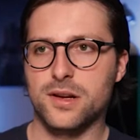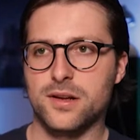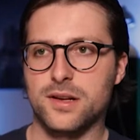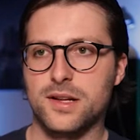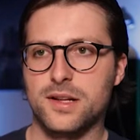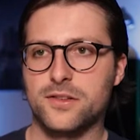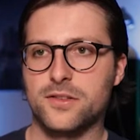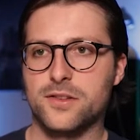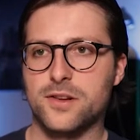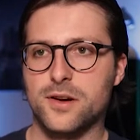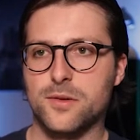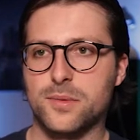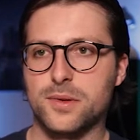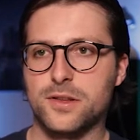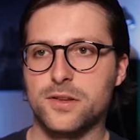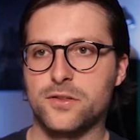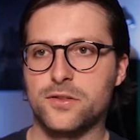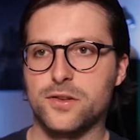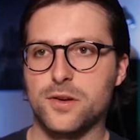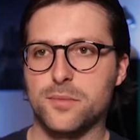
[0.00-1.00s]
now let's start with
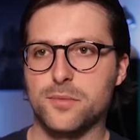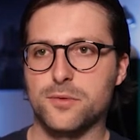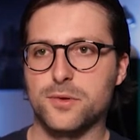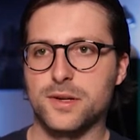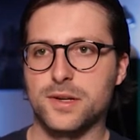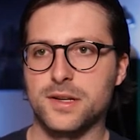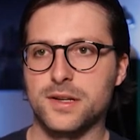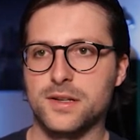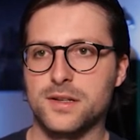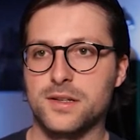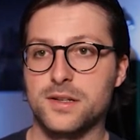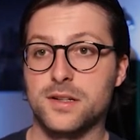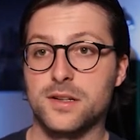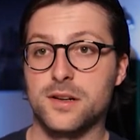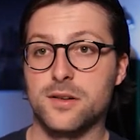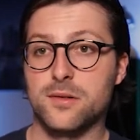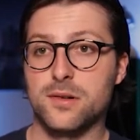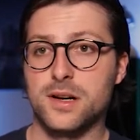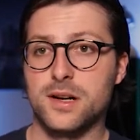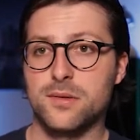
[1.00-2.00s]
the summary.
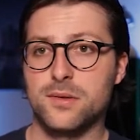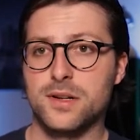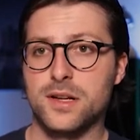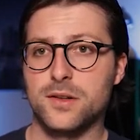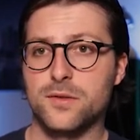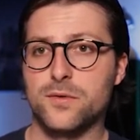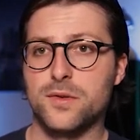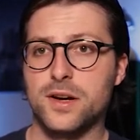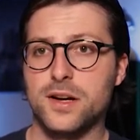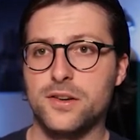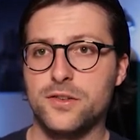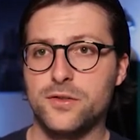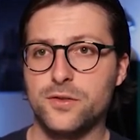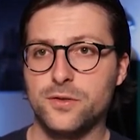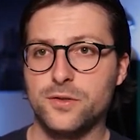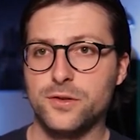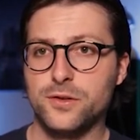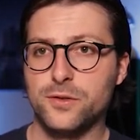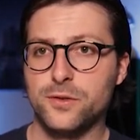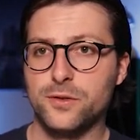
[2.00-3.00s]
Now I would advise you
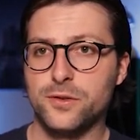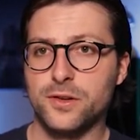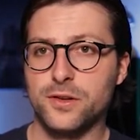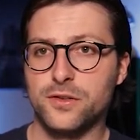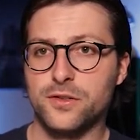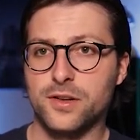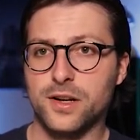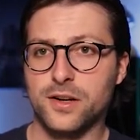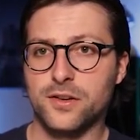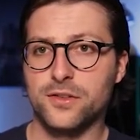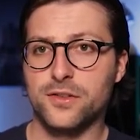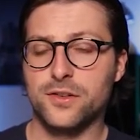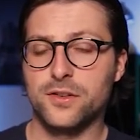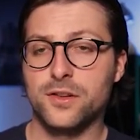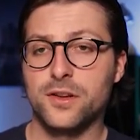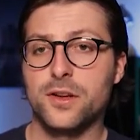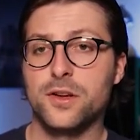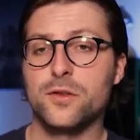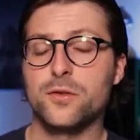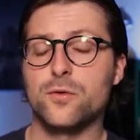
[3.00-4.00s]
to use this section
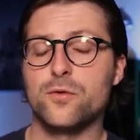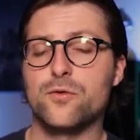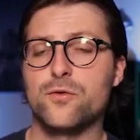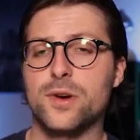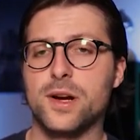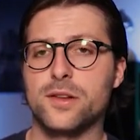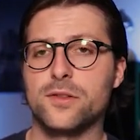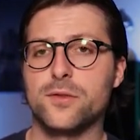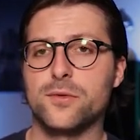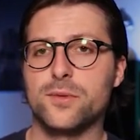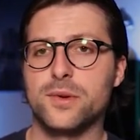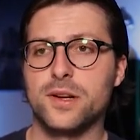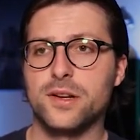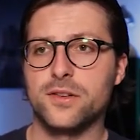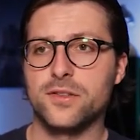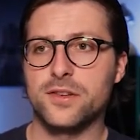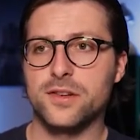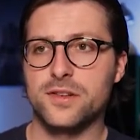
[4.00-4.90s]
to direct the reader's